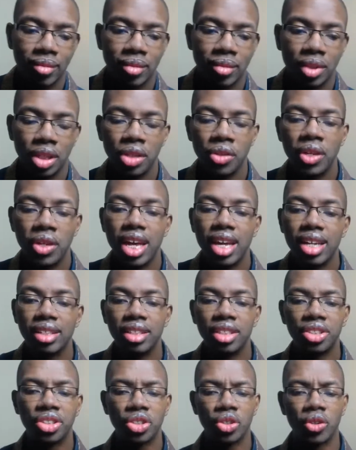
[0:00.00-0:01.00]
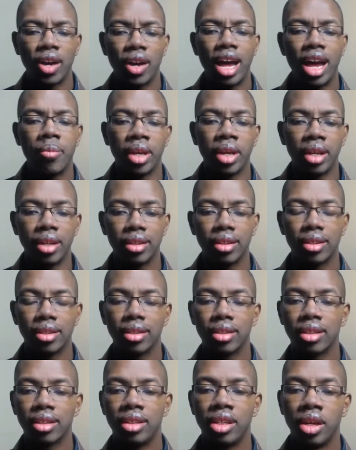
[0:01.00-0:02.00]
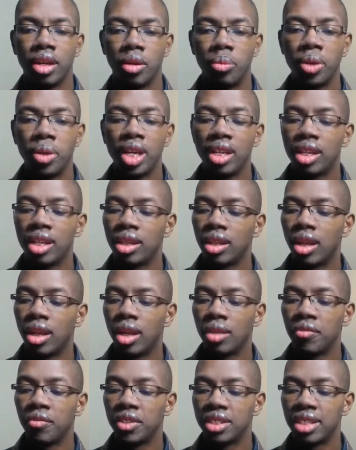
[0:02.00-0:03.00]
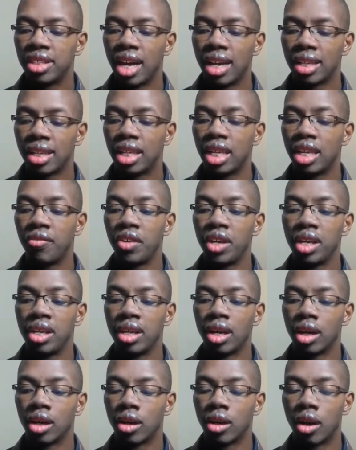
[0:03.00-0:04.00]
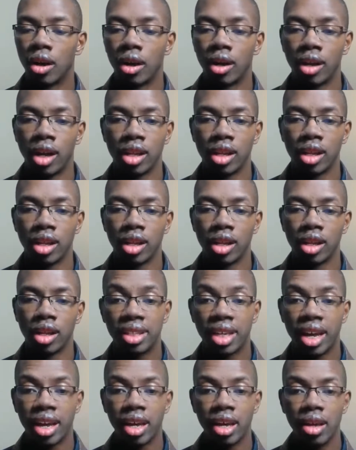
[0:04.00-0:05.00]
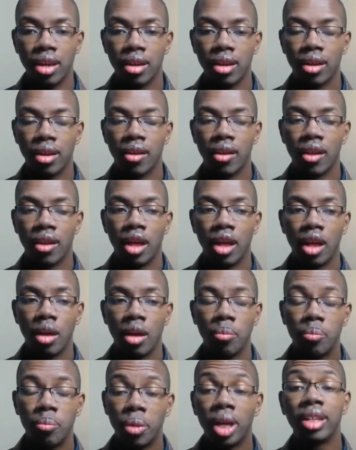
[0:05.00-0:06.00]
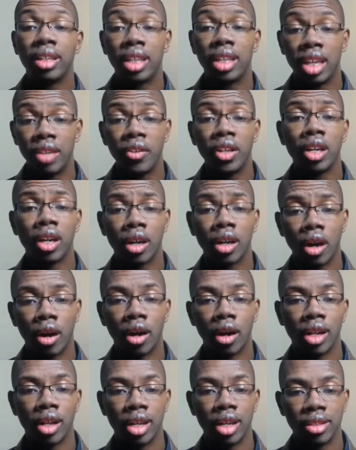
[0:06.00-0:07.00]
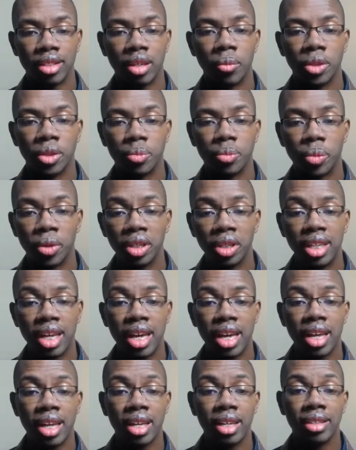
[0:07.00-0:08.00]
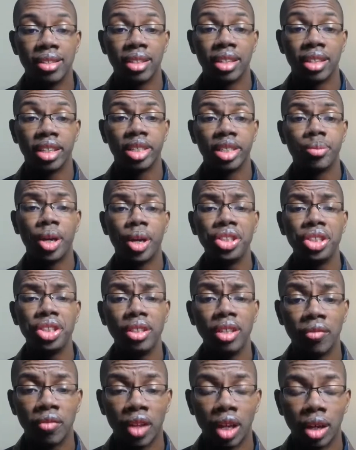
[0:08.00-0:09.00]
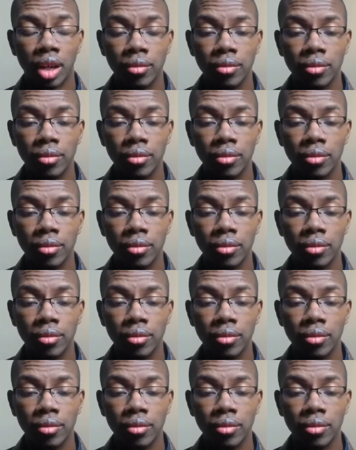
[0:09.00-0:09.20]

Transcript: You can't describe it. You know, being in love is not giving a card on a birthday, but giving a card on someone's birthday is an expression of love.